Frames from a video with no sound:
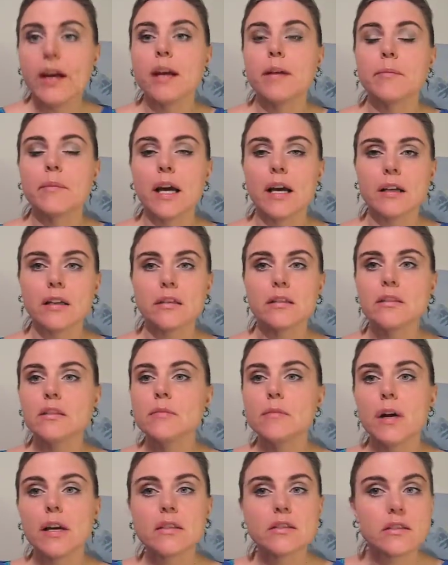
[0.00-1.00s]
I'm not going to do
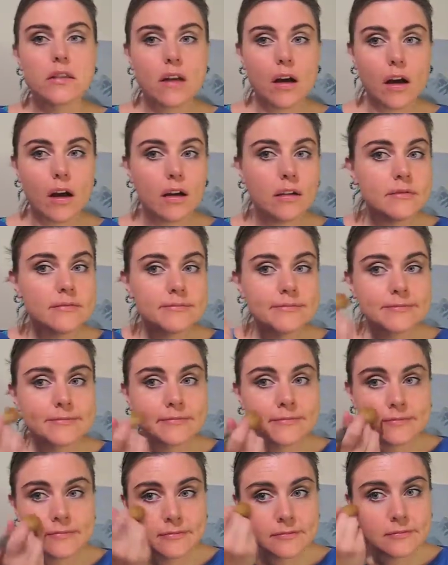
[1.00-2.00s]
much at all
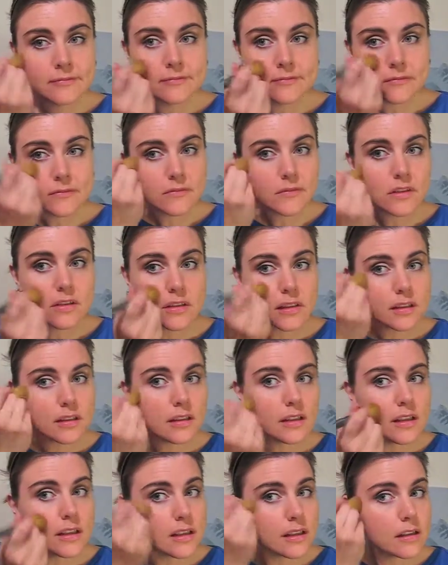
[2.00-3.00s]
just a
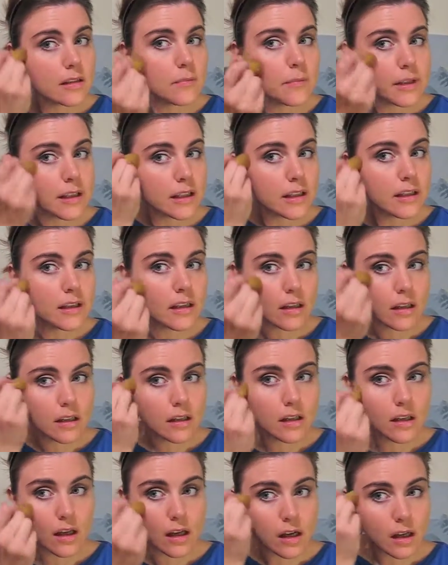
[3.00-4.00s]
little bit
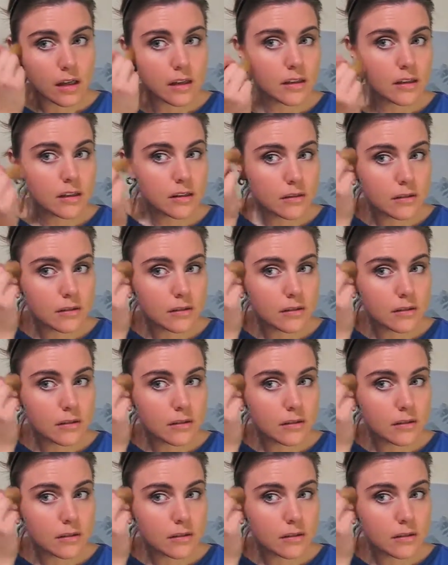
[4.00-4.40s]
along